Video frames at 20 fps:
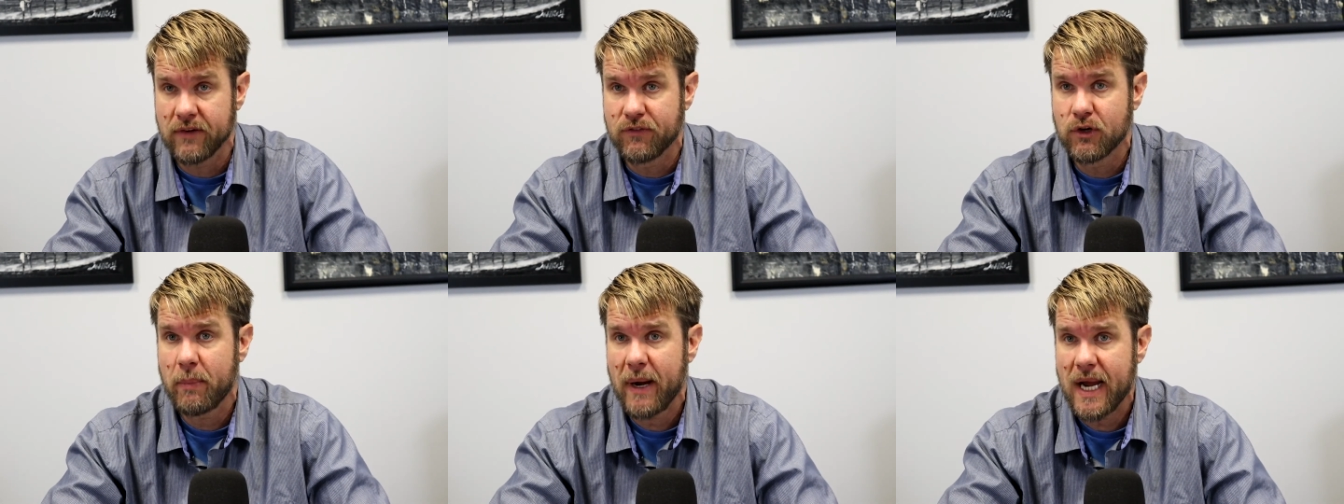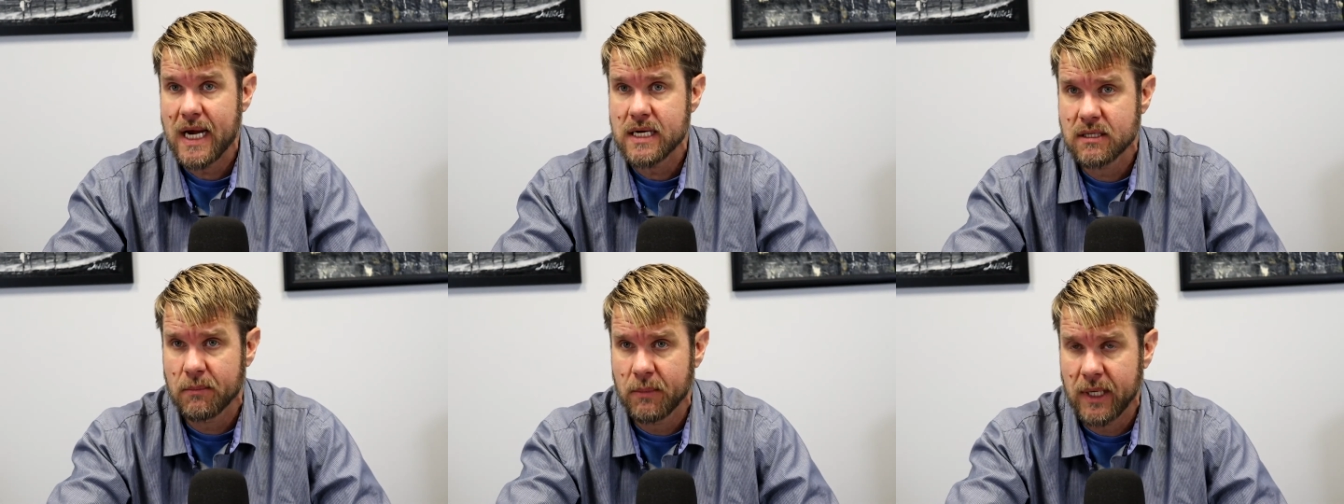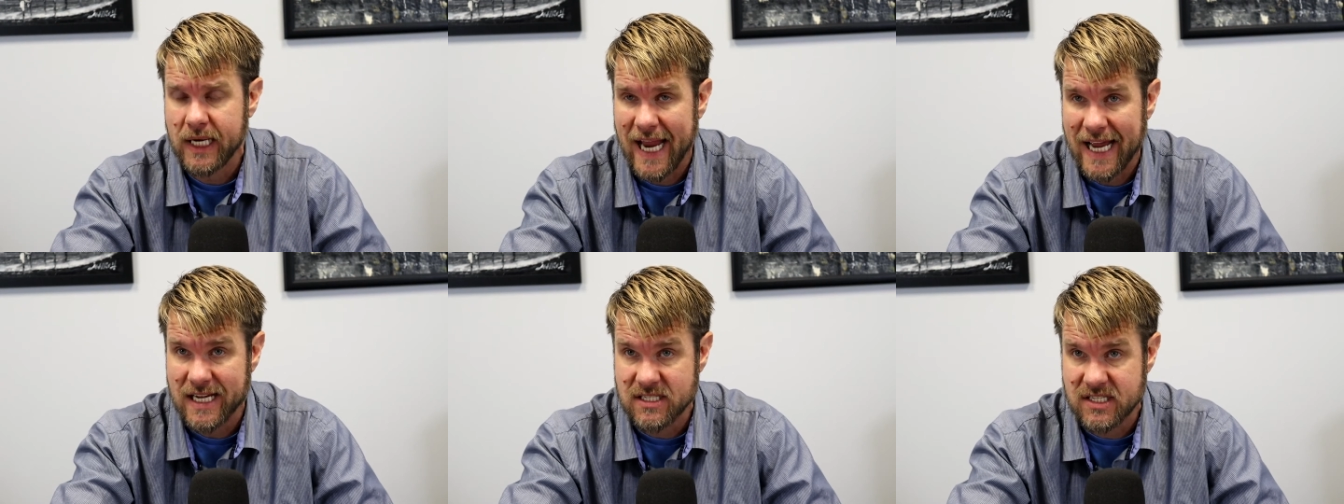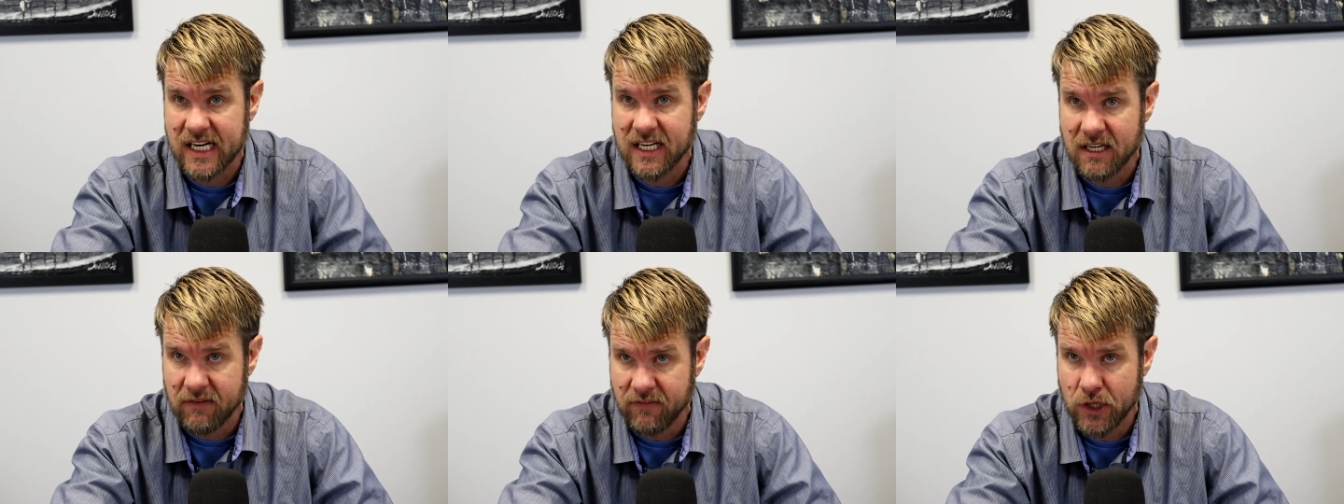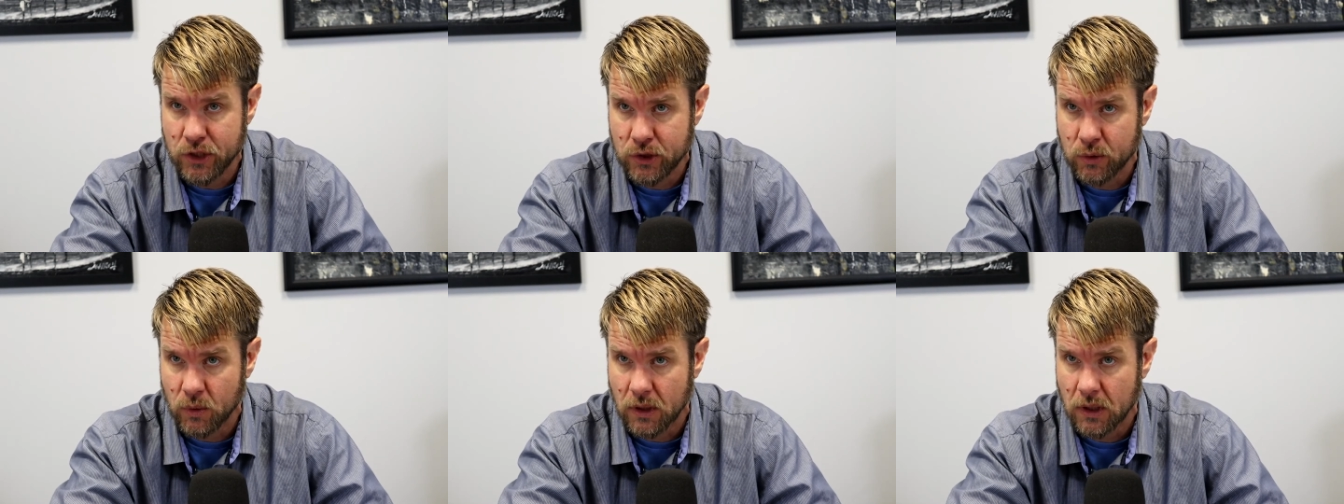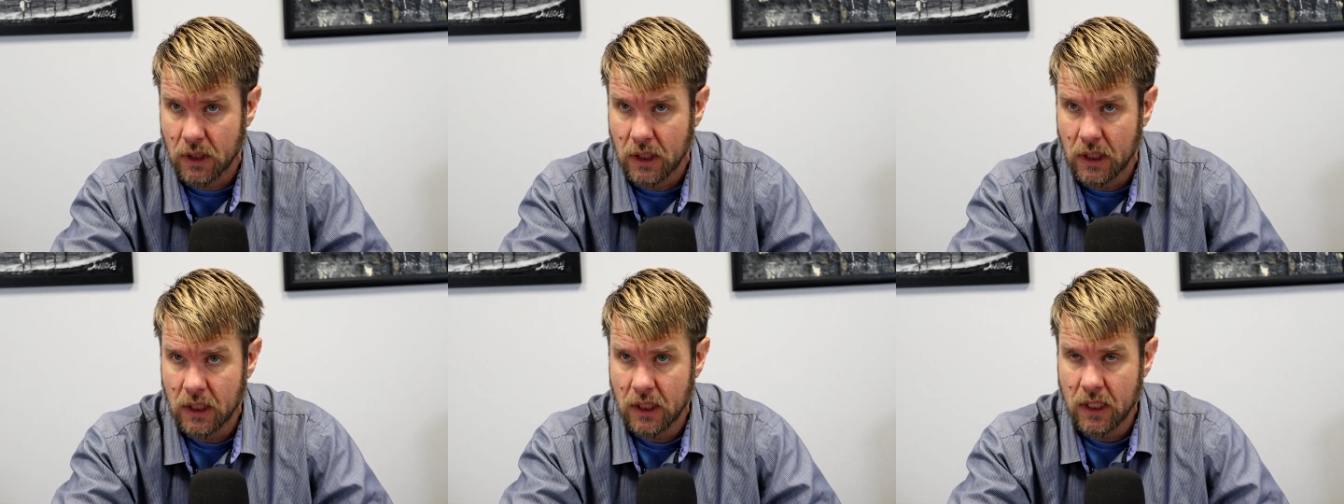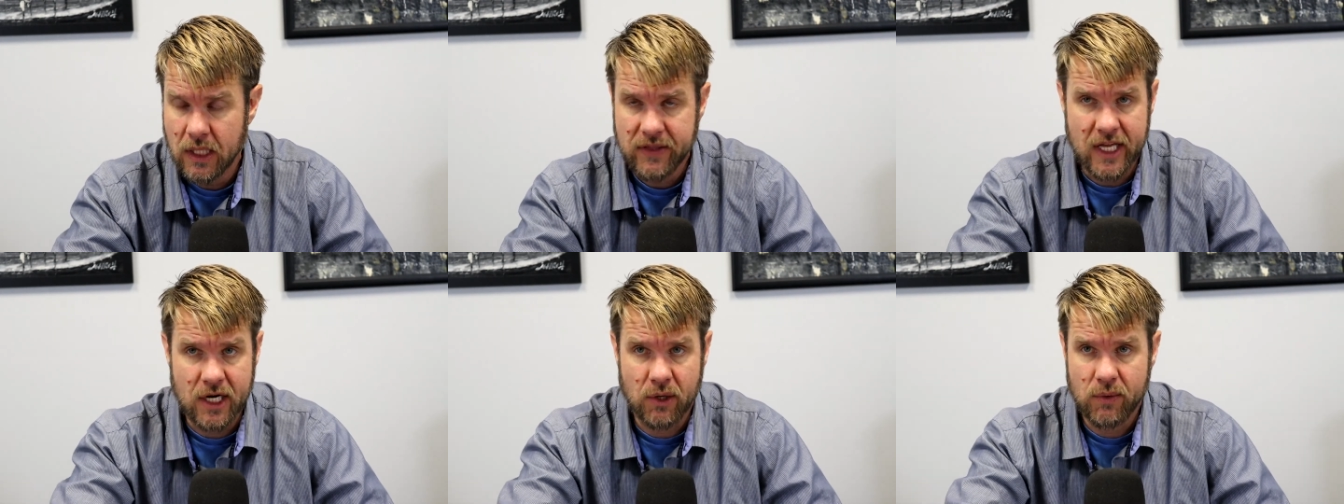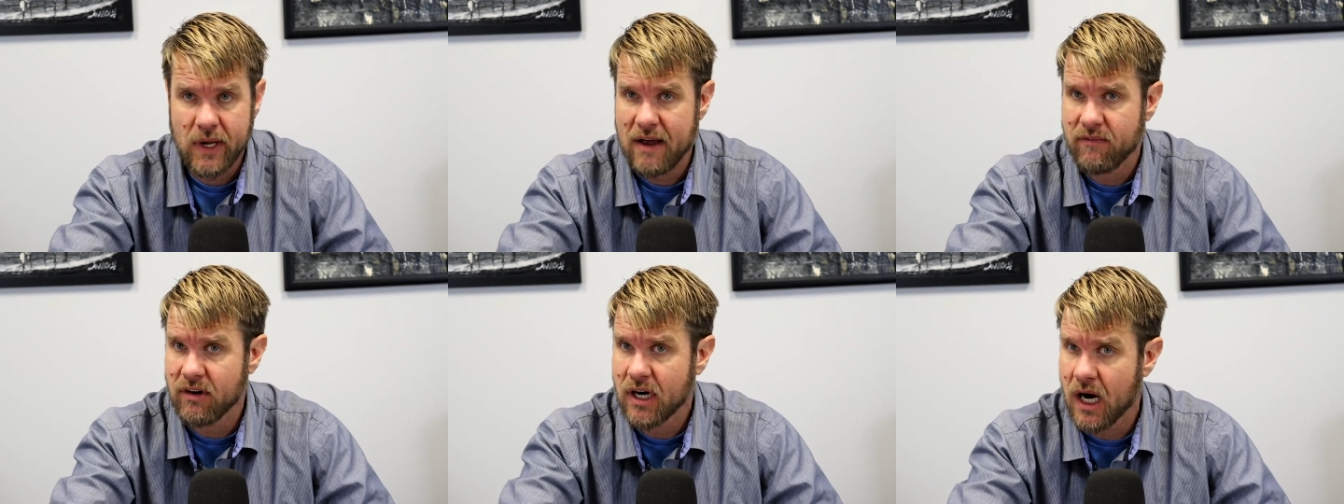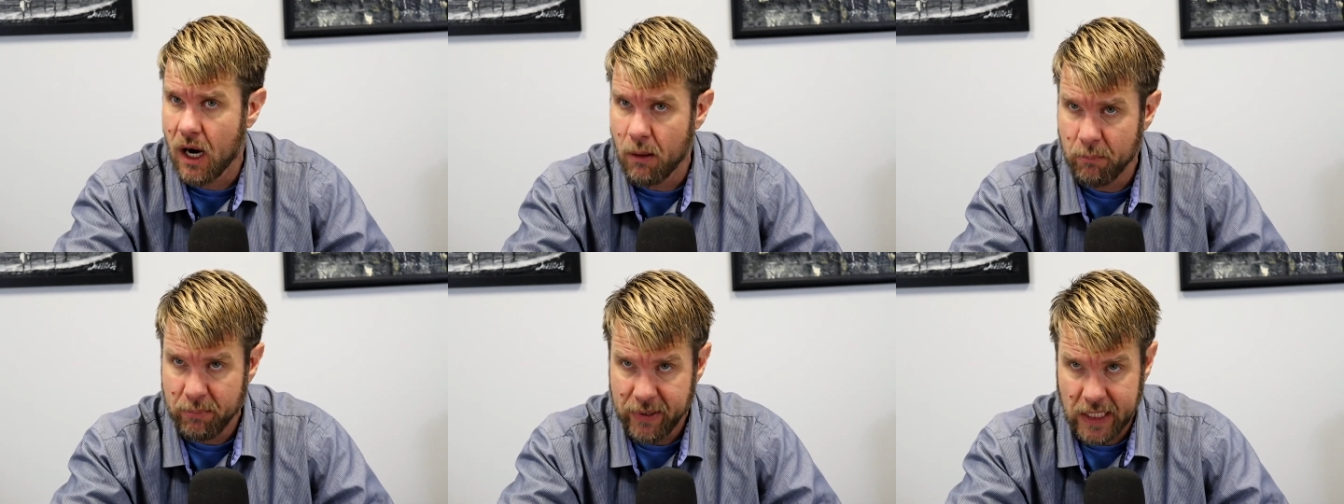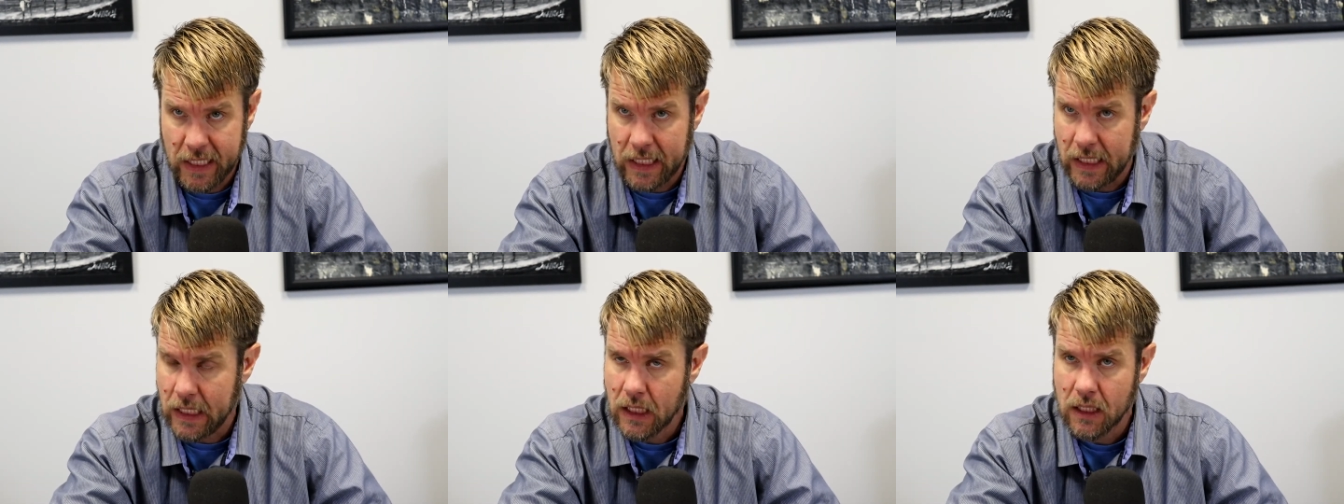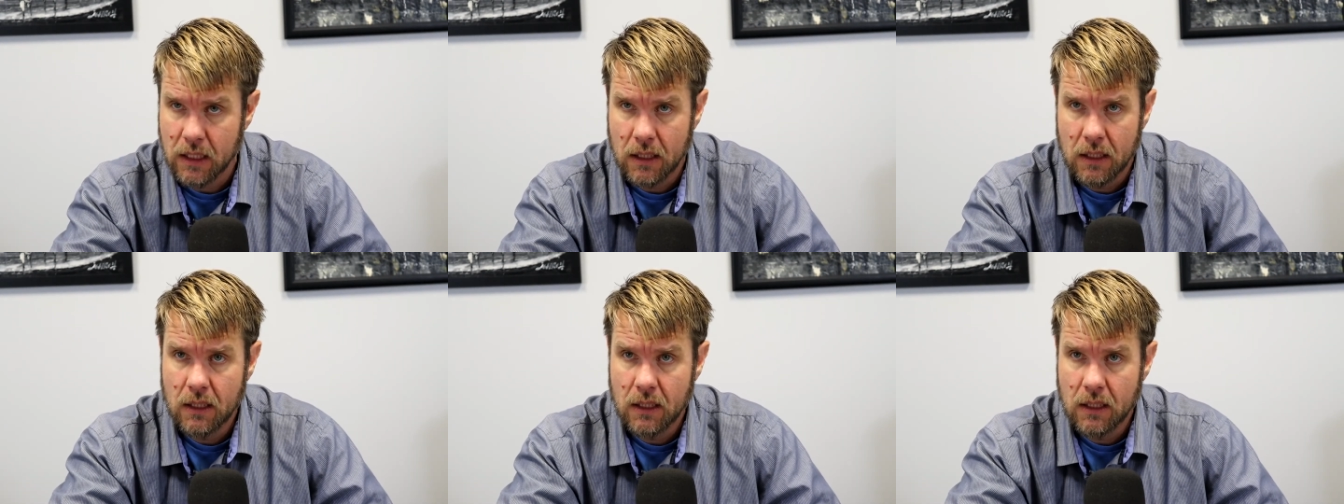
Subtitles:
if you're paying somebody as an individual, they don't have a company.